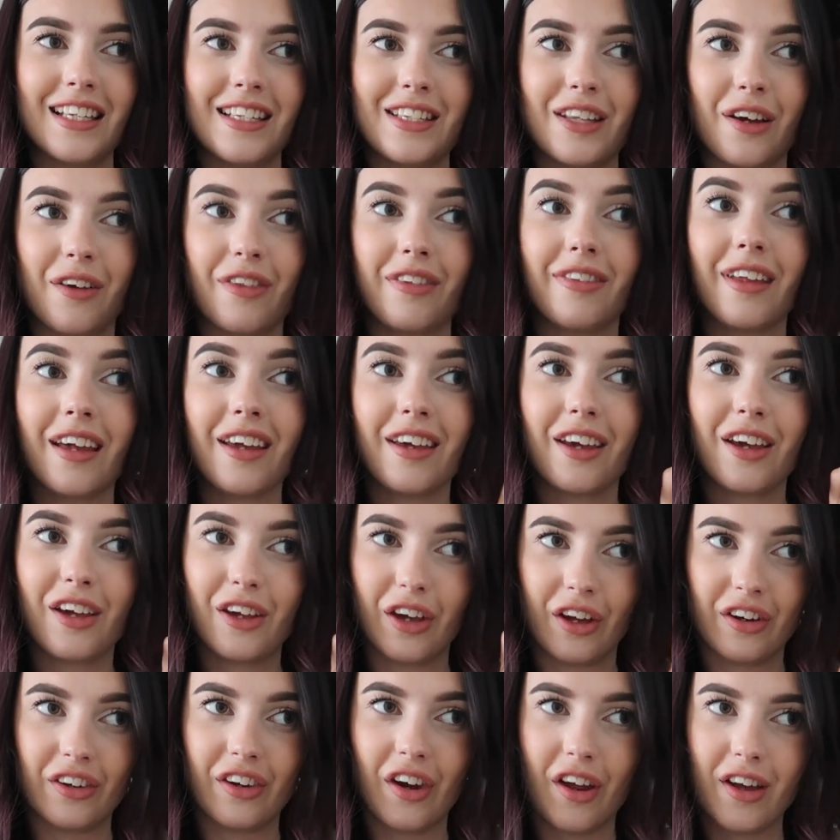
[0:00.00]
So thank
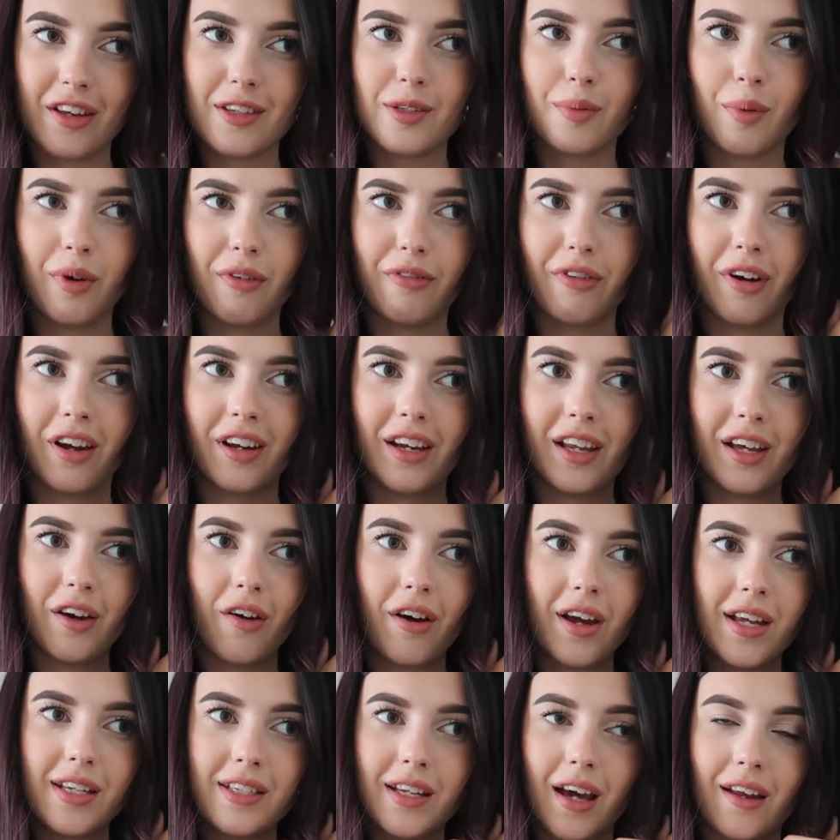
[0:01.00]
goodness we finally
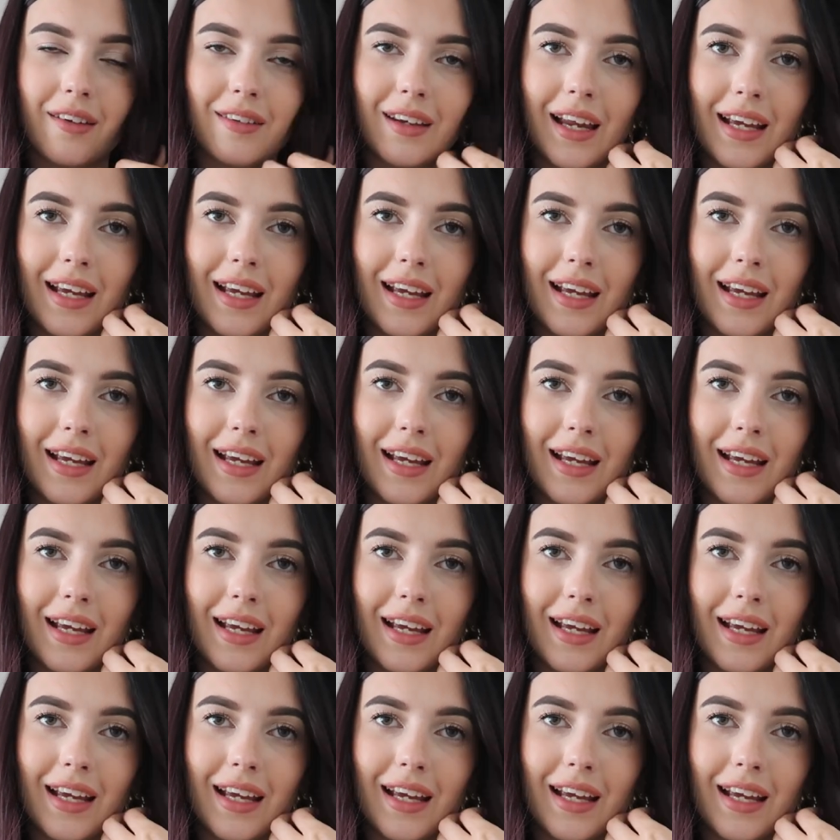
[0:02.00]
got it done,